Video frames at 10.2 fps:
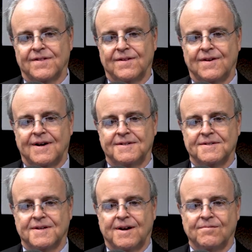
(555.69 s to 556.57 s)
the law
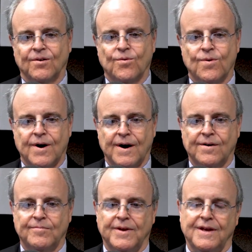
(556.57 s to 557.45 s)
does not
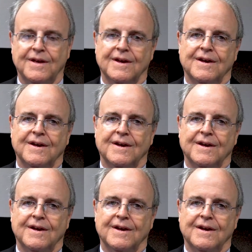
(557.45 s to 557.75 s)
require me